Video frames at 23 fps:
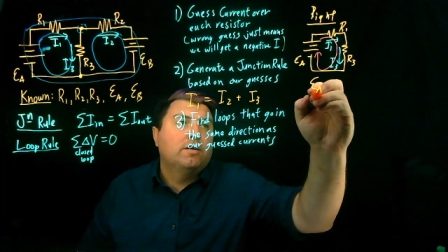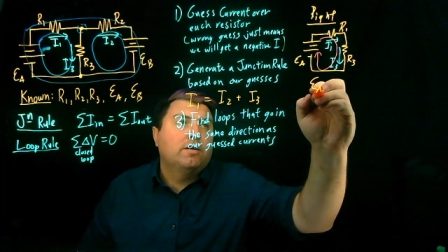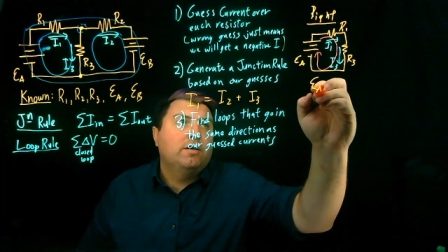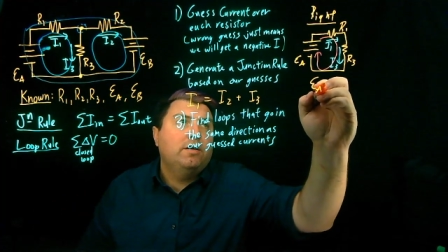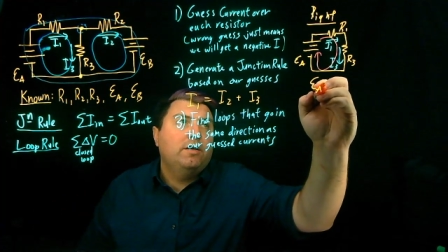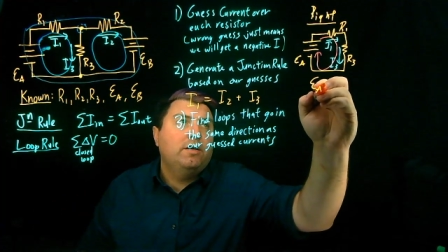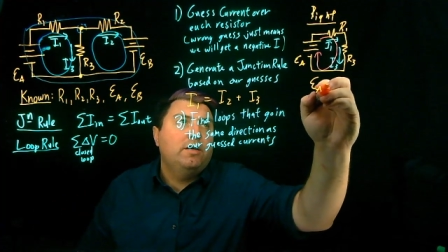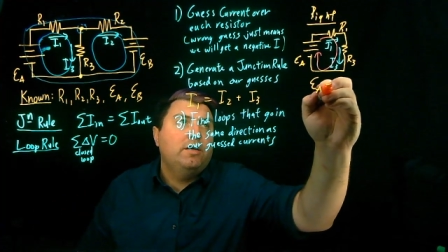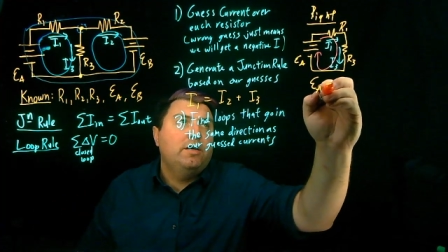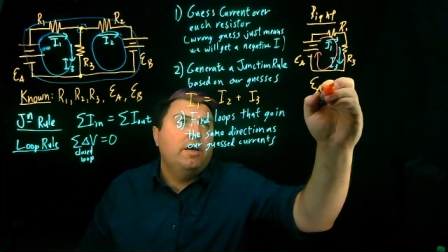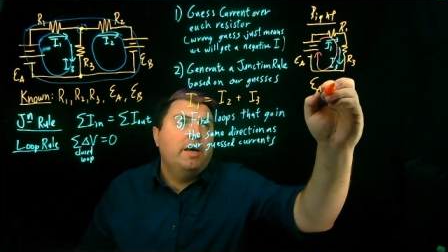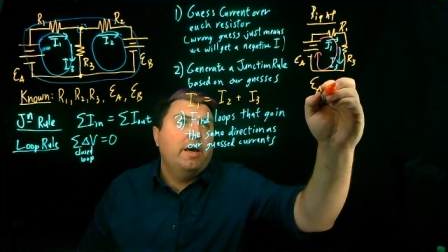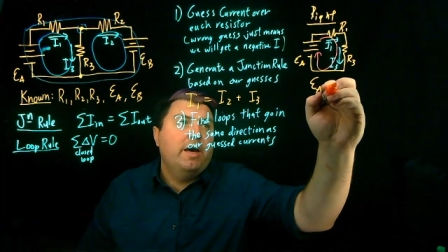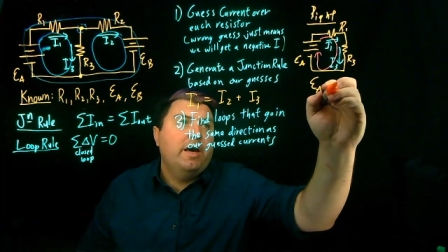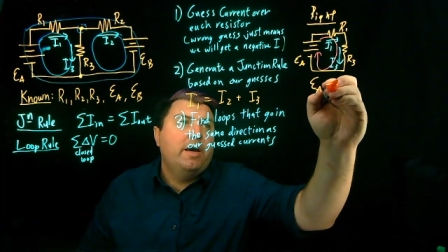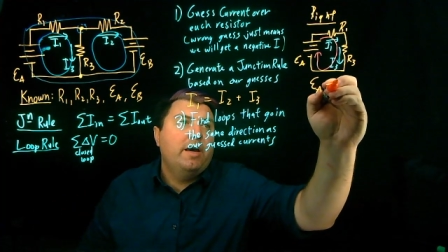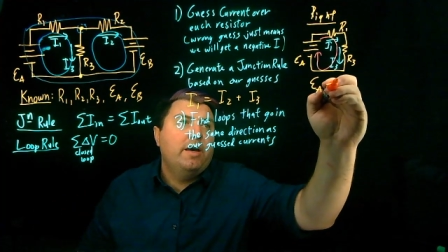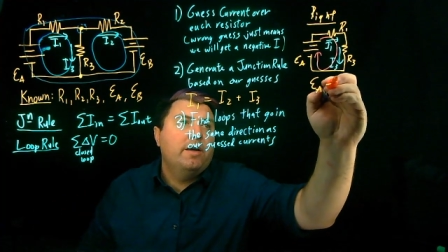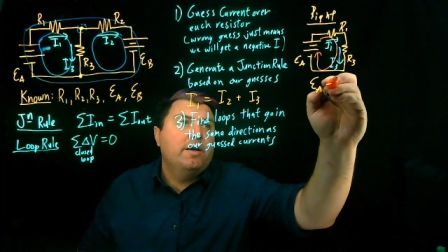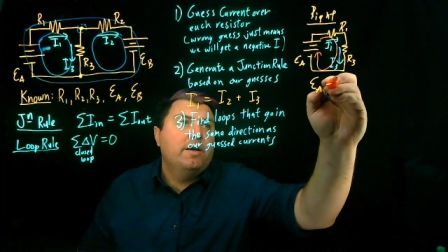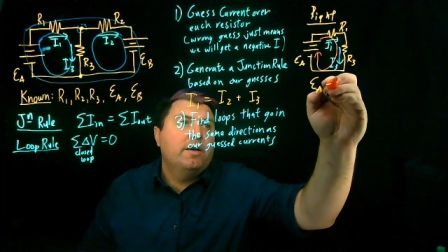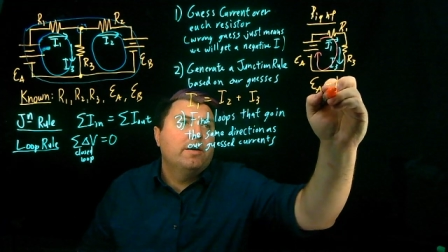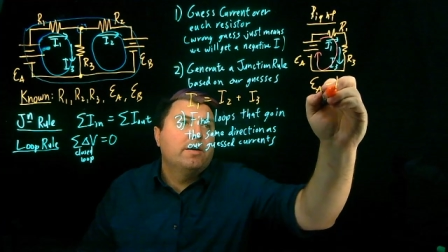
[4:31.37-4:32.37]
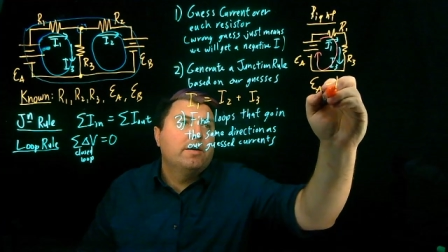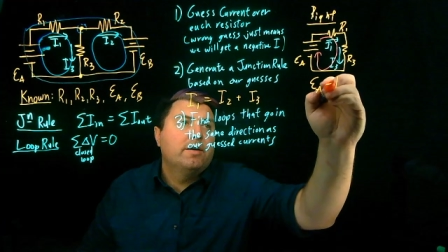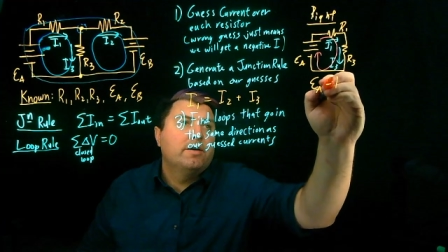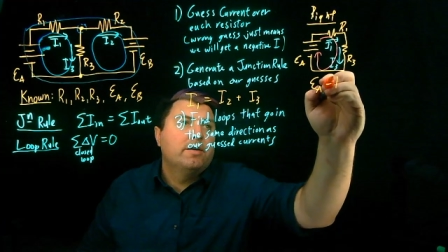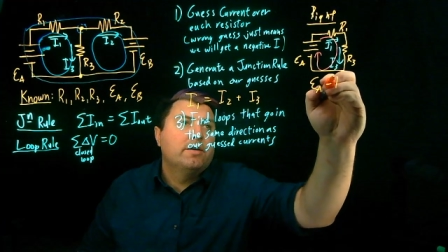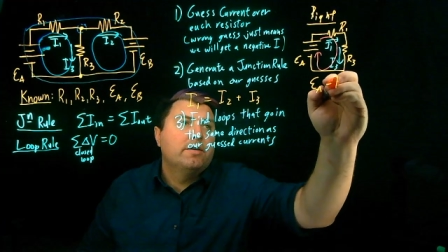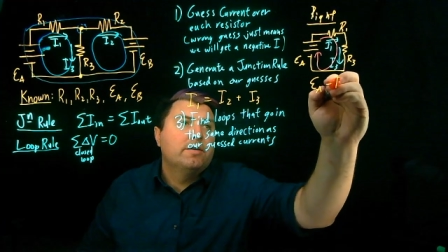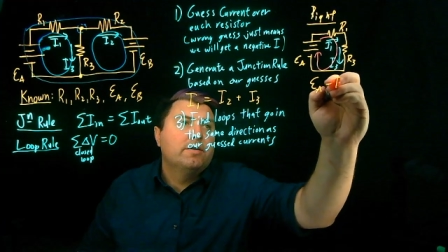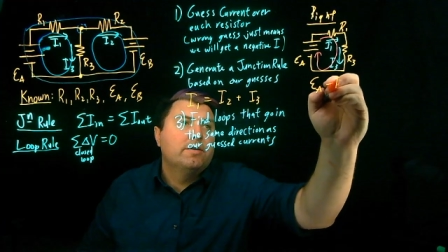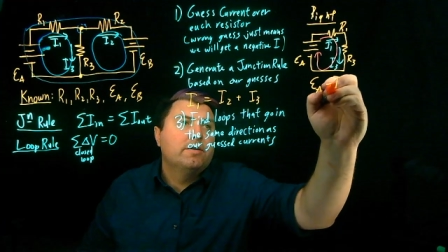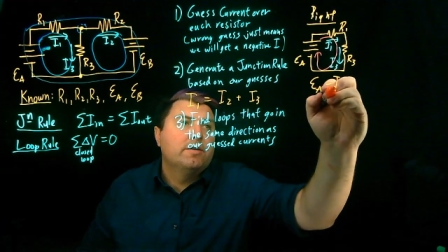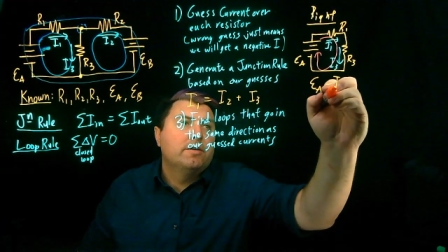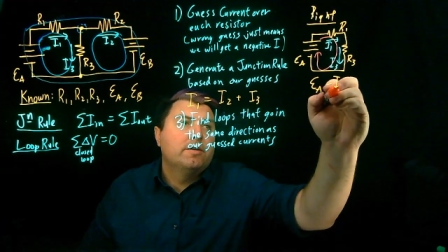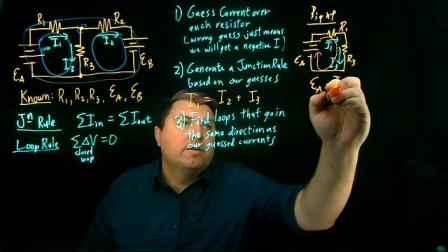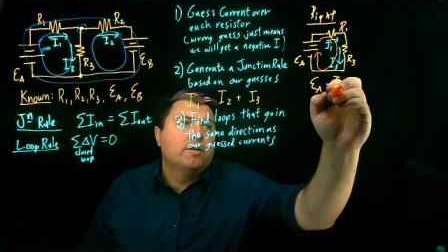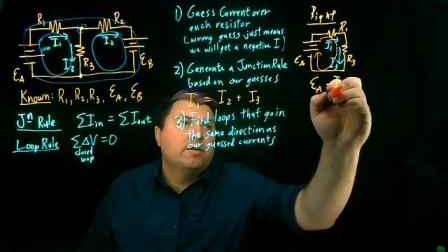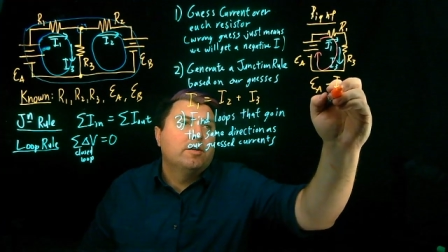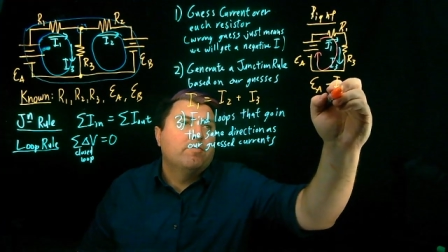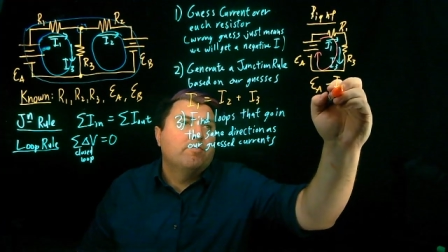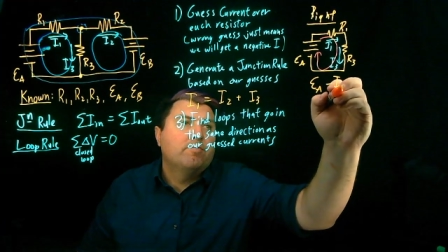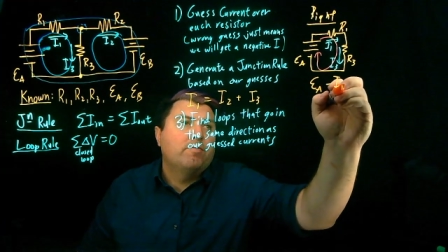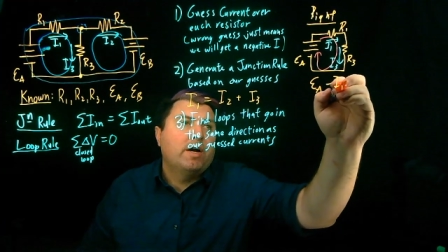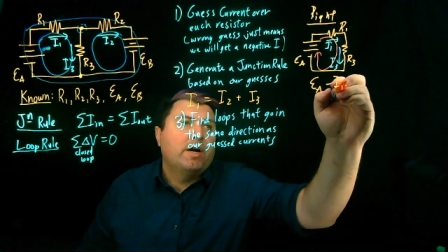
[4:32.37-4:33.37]
EA
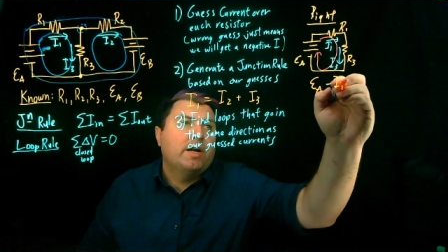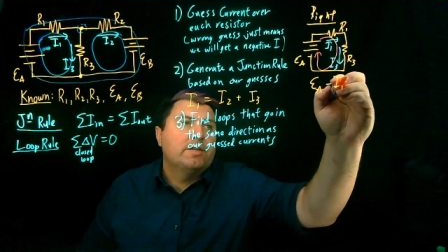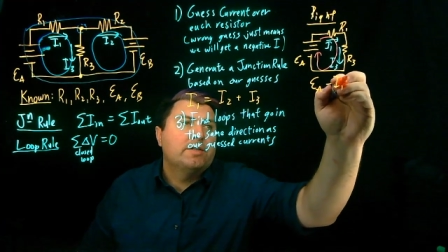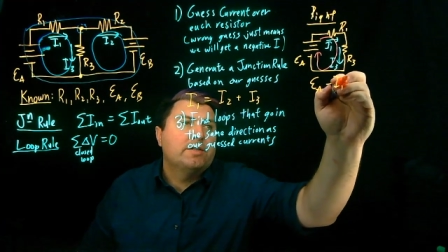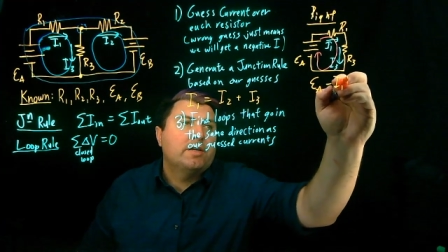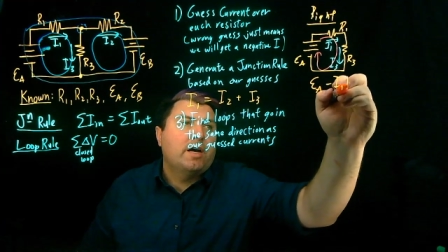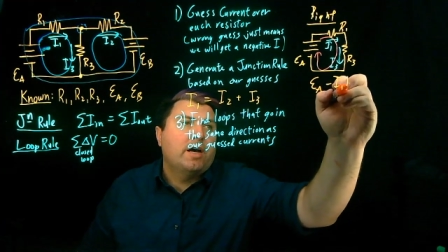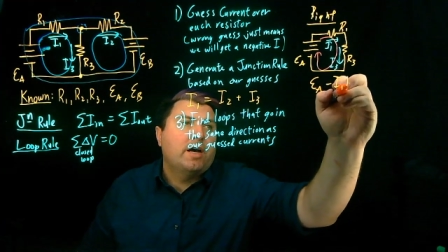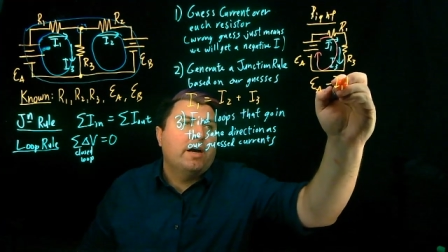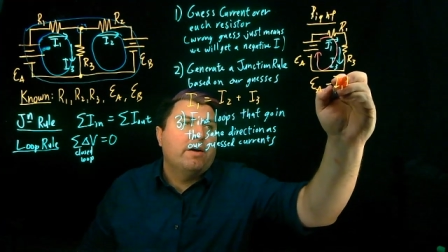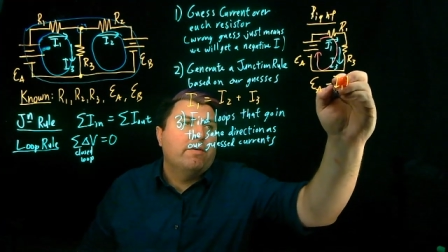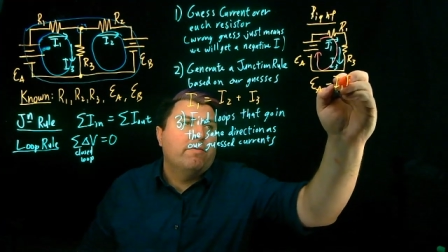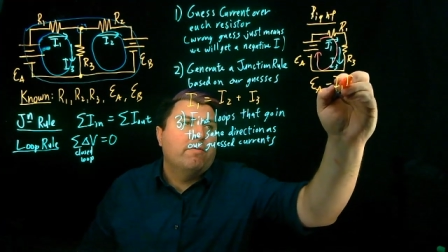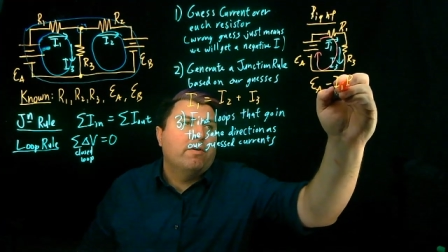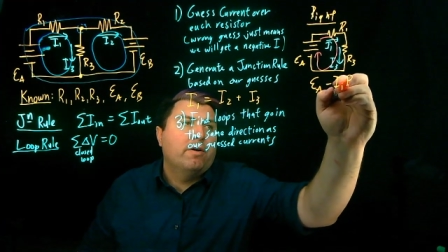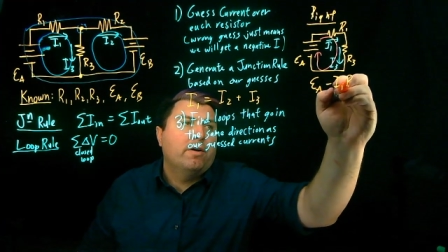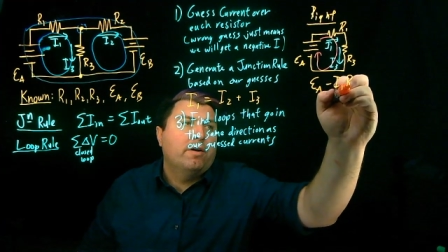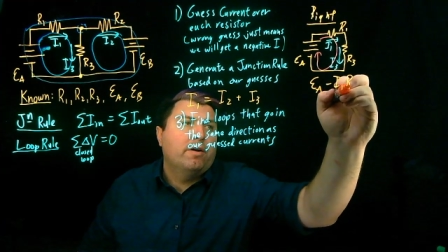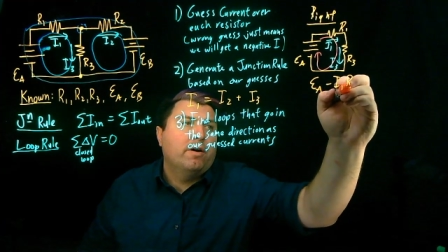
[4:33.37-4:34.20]
minus I1